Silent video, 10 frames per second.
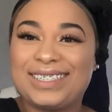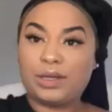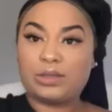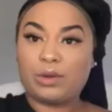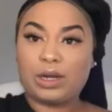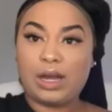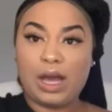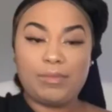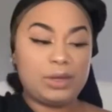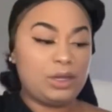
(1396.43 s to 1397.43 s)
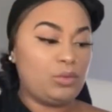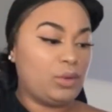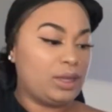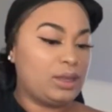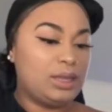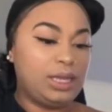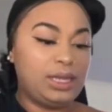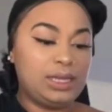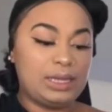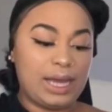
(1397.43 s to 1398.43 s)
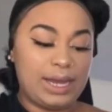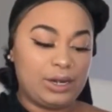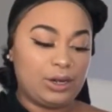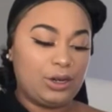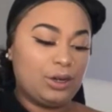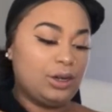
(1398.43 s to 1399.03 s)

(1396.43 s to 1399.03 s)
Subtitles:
So we're gonna hop in with the liner,